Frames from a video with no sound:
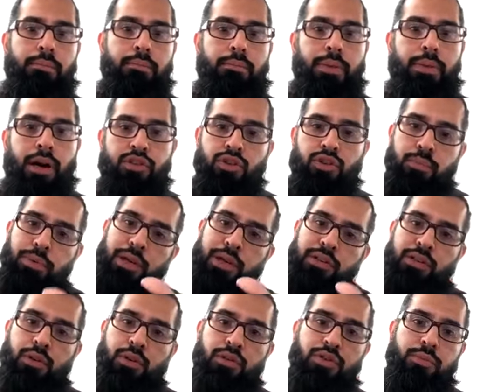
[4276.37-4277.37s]
puzzle piece,
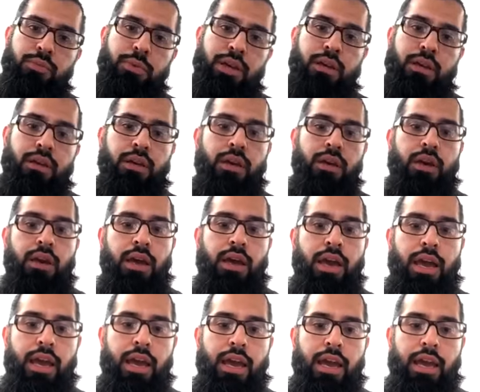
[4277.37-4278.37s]
so to speak,
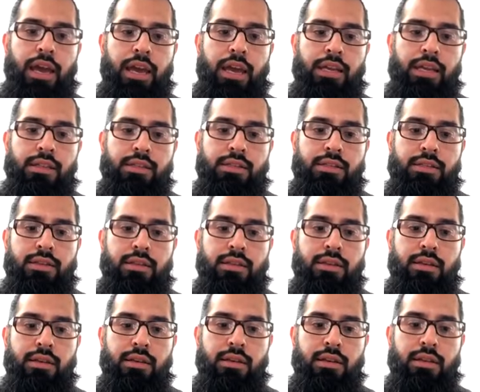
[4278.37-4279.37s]
and
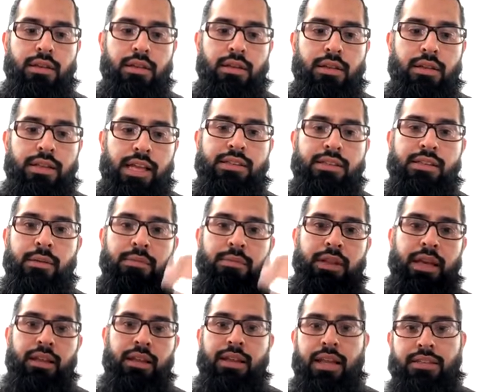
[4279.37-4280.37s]
that's
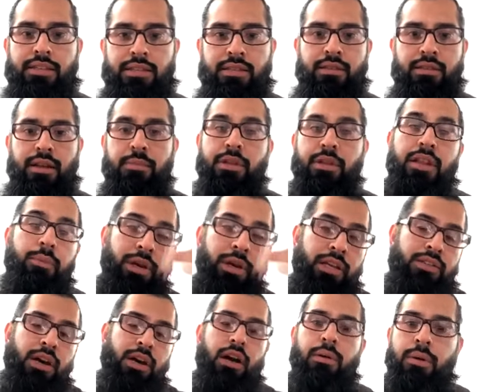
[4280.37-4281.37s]
something that's something that we can
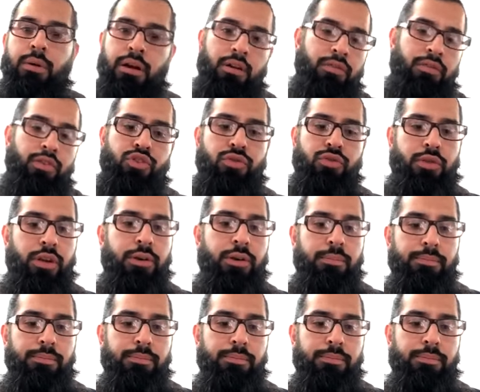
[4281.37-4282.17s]
talk about in a future video.